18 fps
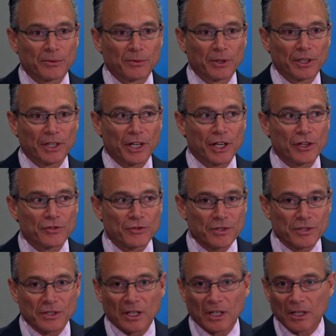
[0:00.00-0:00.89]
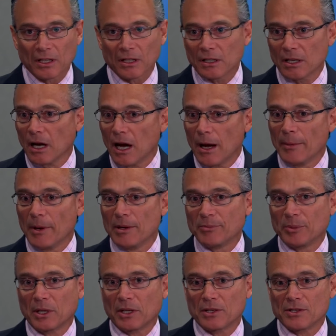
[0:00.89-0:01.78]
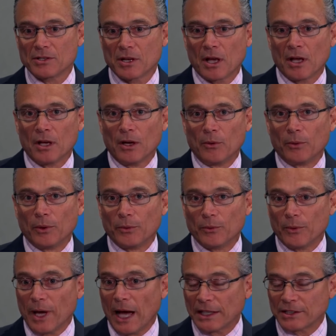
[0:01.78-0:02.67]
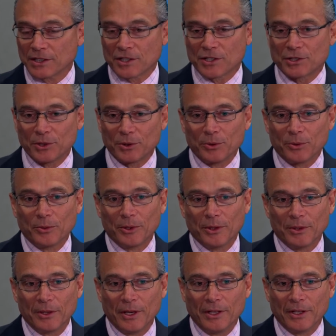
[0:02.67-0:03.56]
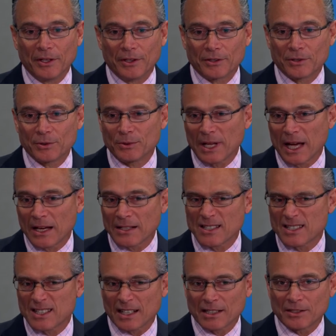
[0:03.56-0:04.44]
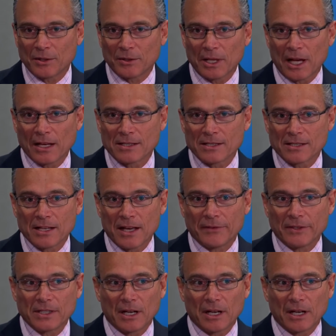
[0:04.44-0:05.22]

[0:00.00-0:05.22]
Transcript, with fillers: a really interesting comment because when we actually, Stu, in the 2006, 2007